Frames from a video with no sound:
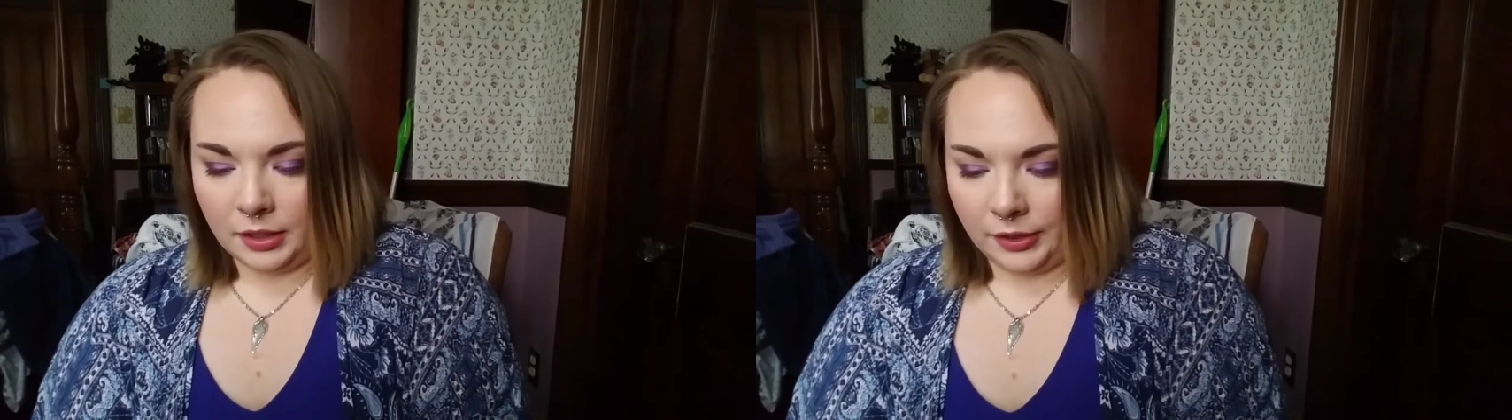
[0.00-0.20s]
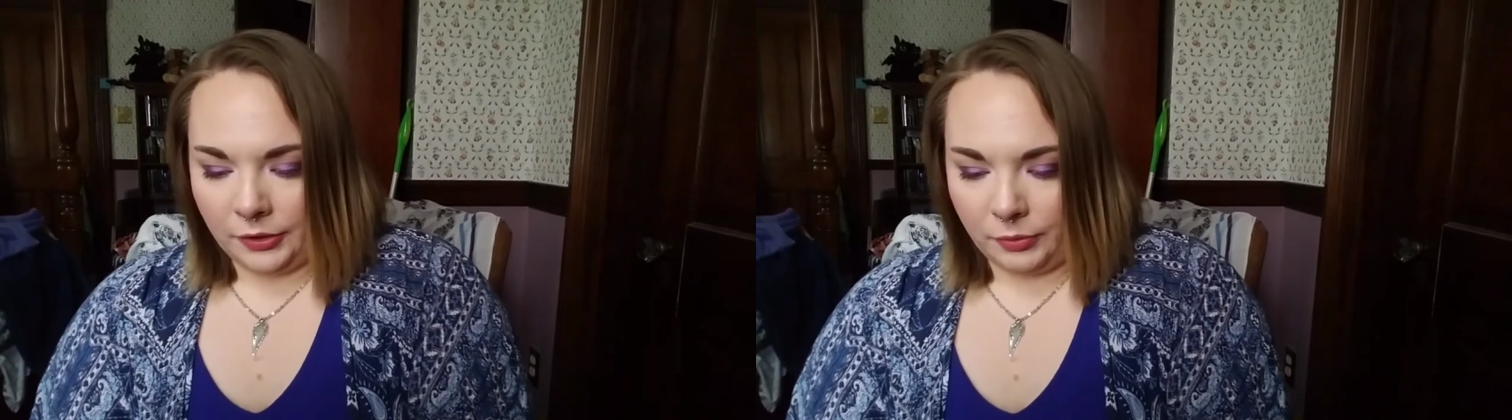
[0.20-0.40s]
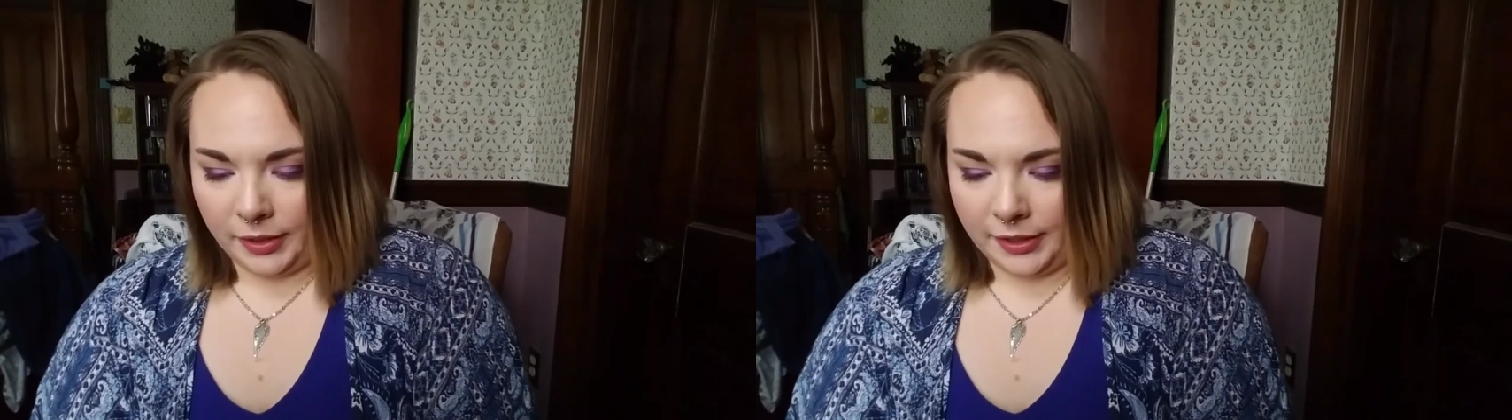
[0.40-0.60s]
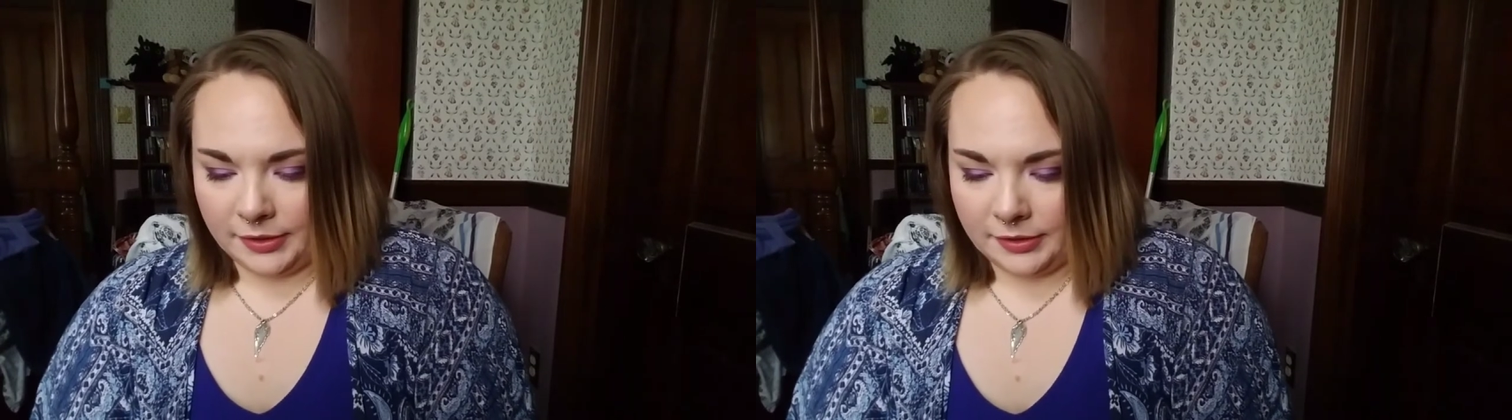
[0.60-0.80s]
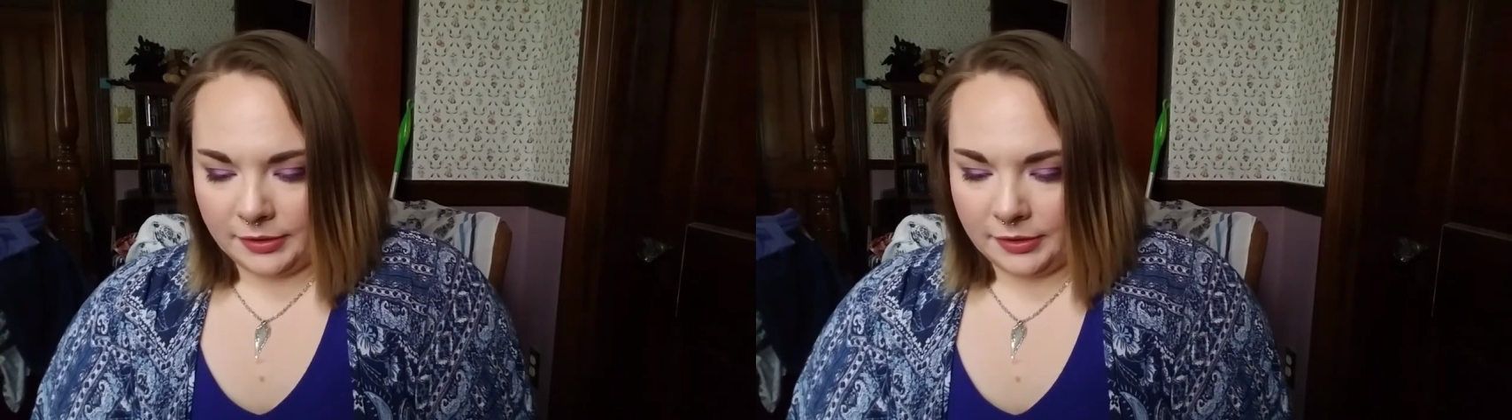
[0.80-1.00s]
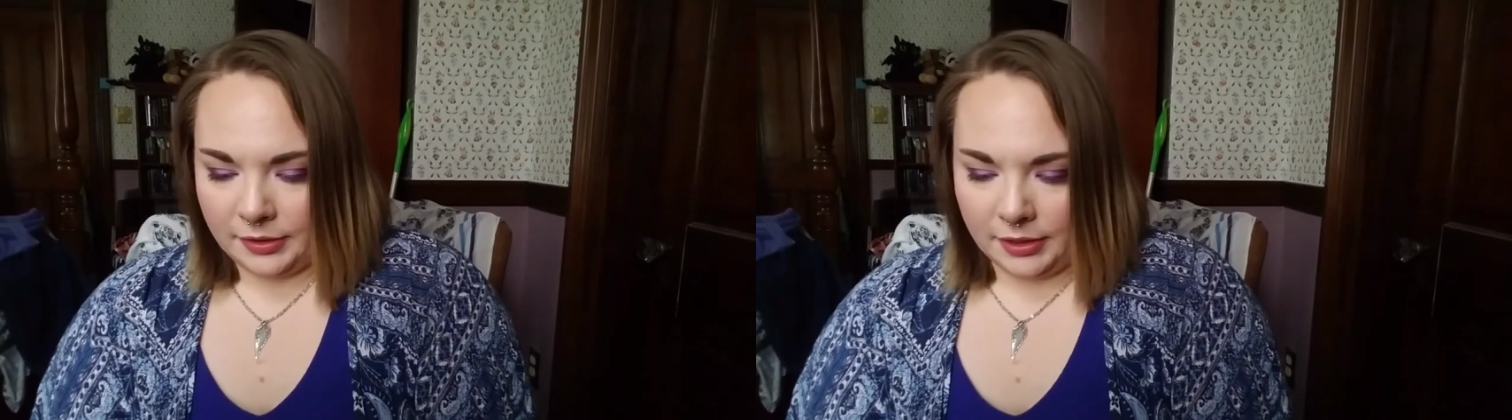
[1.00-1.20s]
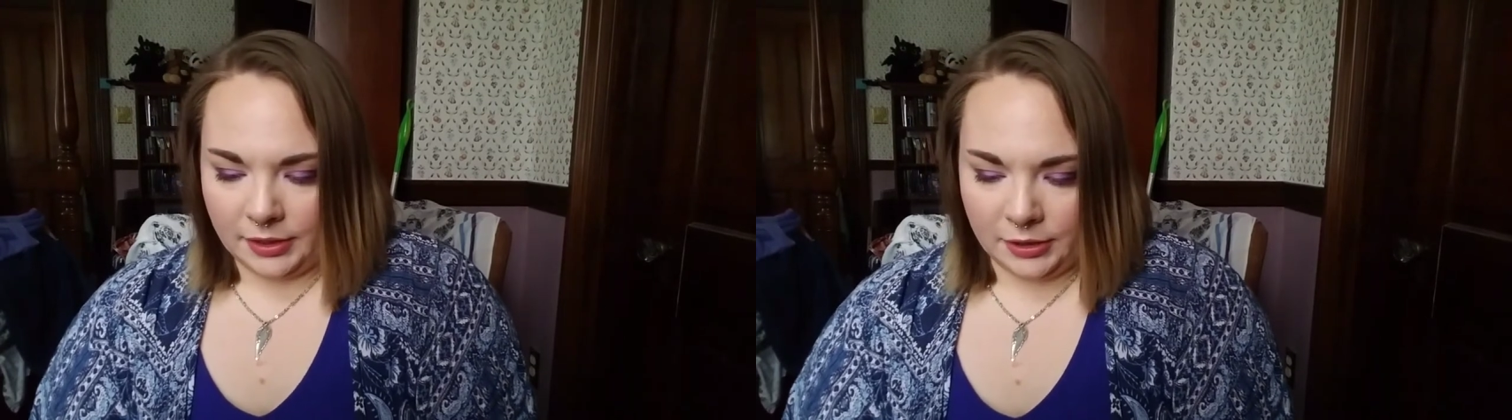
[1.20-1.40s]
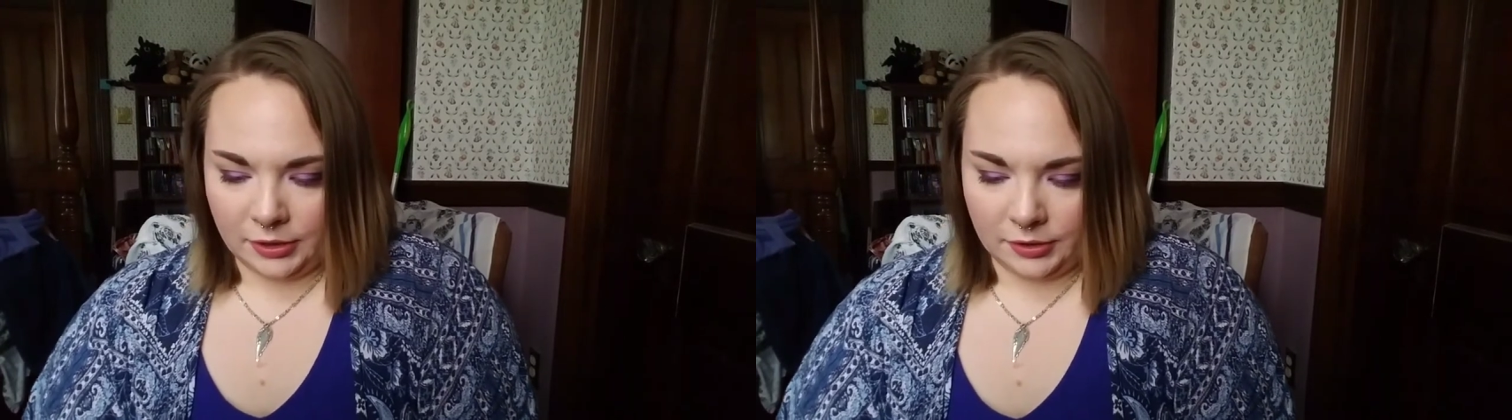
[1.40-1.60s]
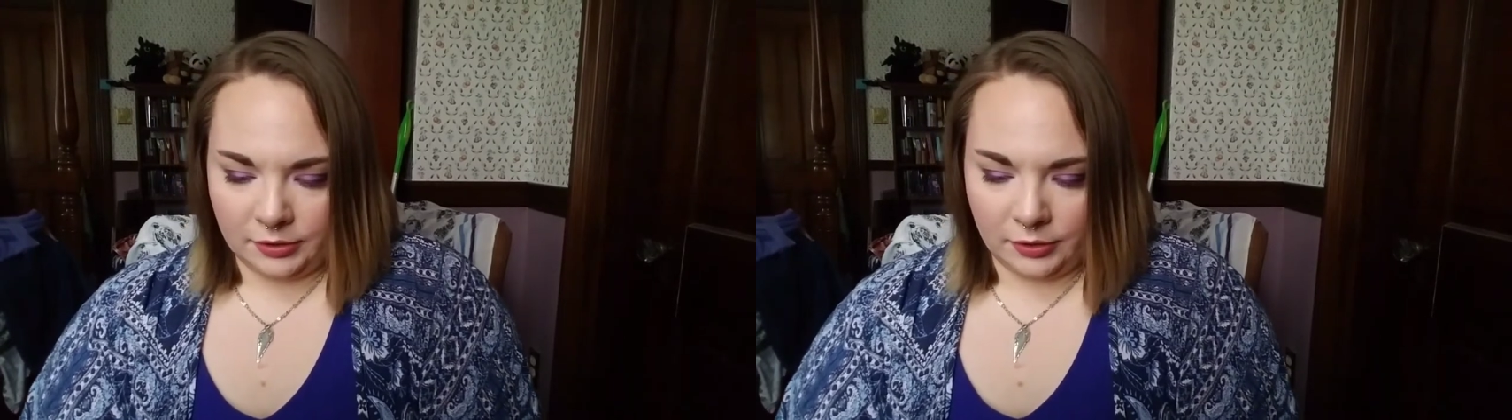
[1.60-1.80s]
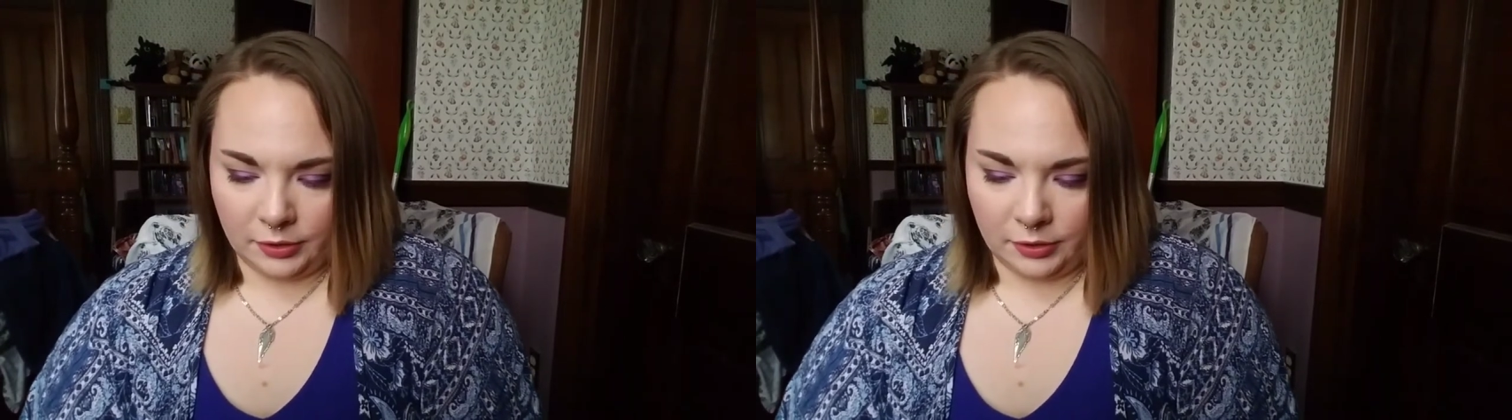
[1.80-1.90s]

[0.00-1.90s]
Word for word: Otherwise, it just